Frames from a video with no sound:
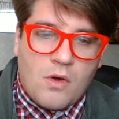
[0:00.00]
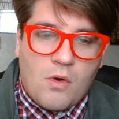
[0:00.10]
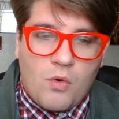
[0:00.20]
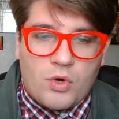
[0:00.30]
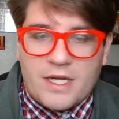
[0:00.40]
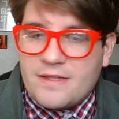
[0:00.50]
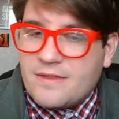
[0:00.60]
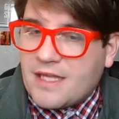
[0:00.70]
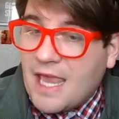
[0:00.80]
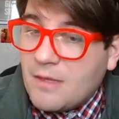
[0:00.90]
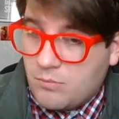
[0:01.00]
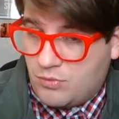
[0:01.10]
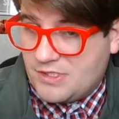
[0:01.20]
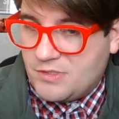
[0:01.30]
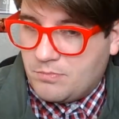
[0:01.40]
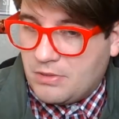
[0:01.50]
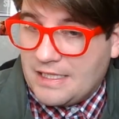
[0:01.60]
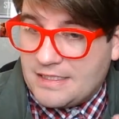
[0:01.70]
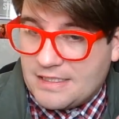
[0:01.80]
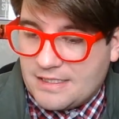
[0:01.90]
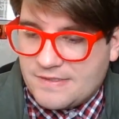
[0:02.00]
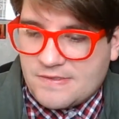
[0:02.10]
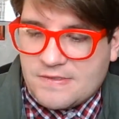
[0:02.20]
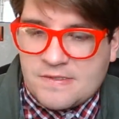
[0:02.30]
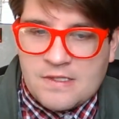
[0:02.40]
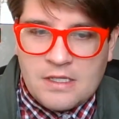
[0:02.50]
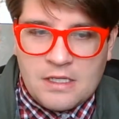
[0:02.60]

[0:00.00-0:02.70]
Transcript: or in the Cambridge Platonists,